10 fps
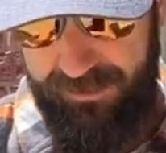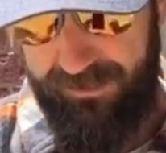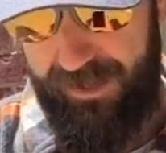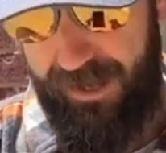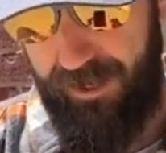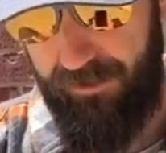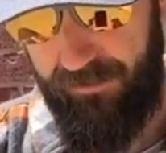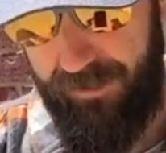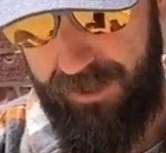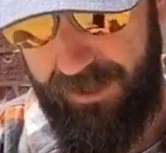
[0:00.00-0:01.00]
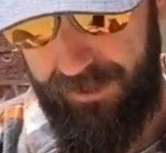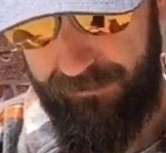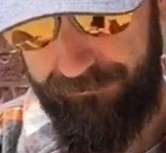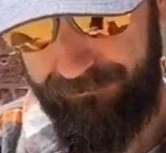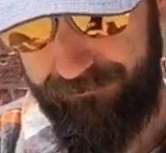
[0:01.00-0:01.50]
Now,
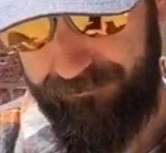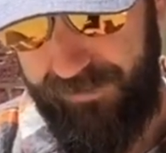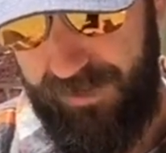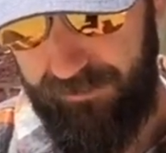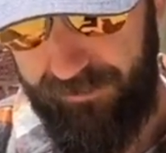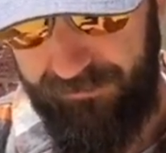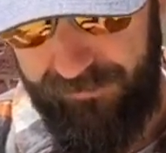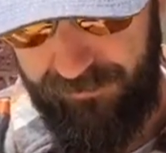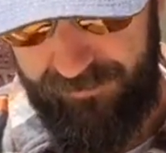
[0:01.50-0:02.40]
I learned a few